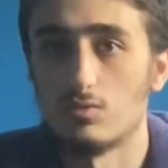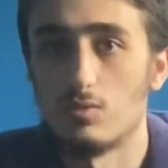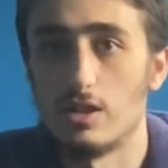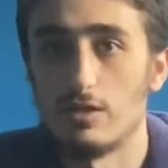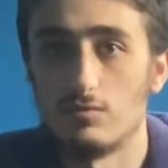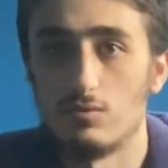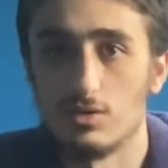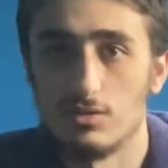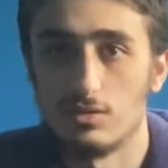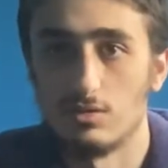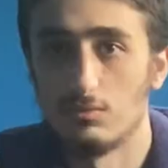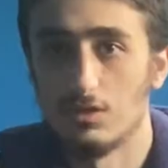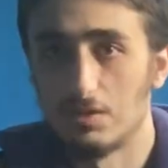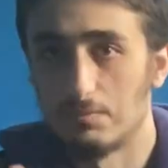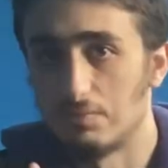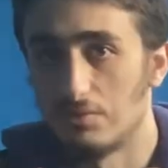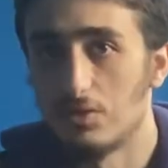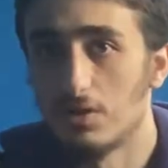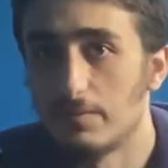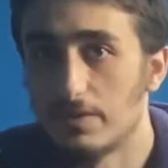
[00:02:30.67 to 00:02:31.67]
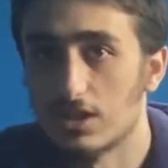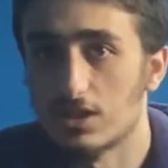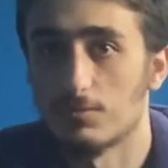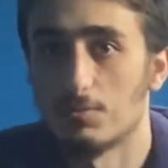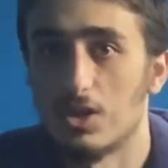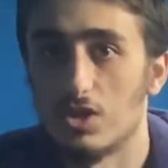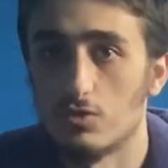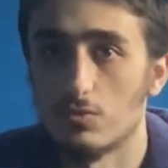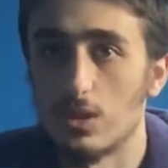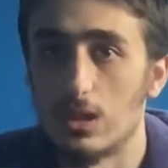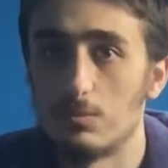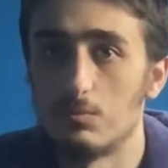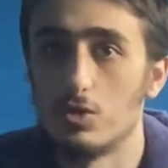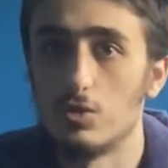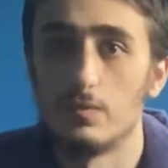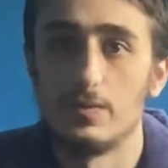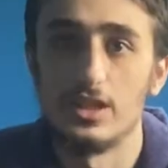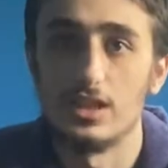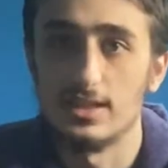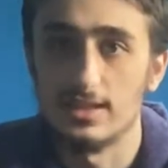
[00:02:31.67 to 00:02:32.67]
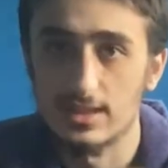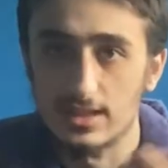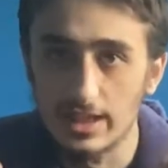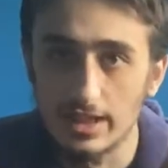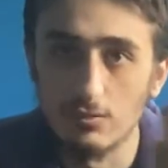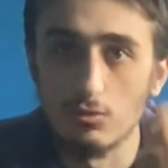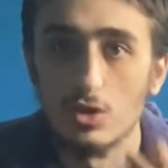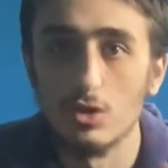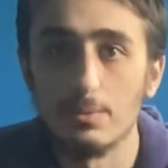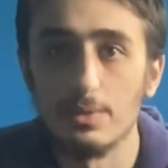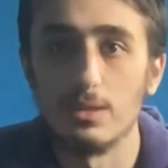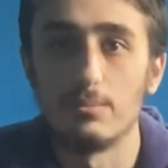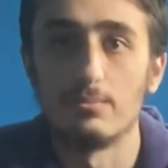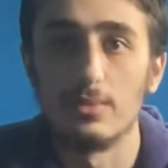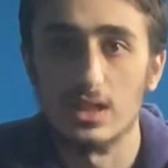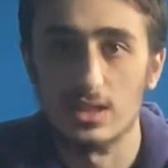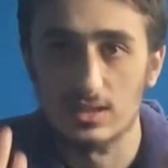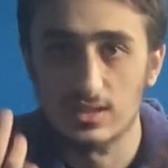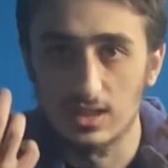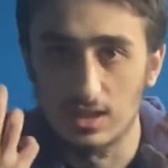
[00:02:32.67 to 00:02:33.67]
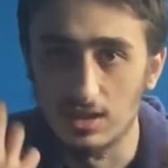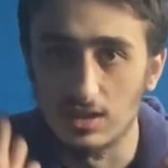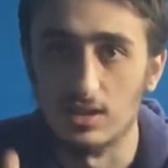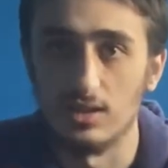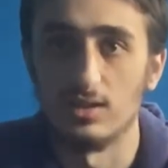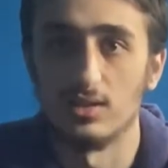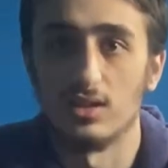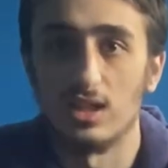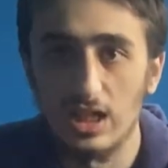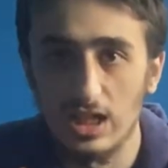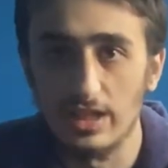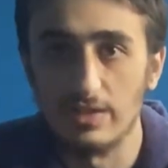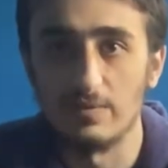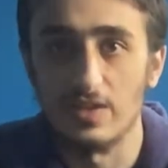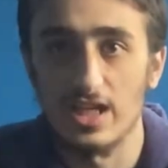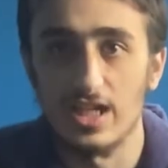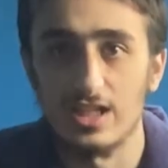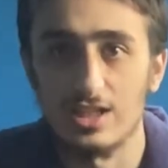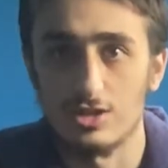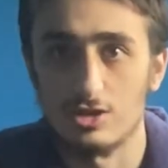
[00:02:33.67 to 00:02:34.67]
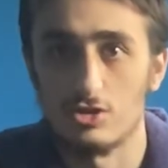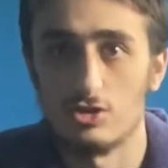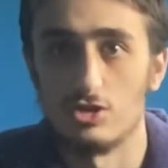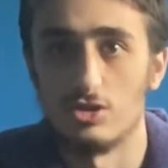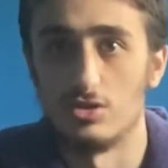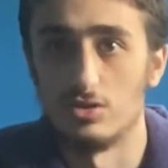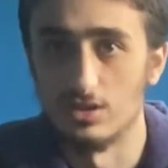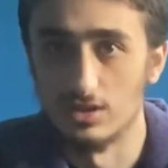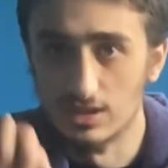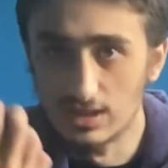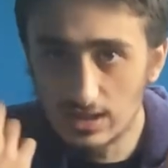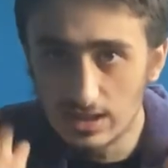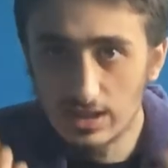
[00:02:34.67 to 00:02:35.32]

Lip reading: like with some of the previous SpongeBob movies, they will be mixing live action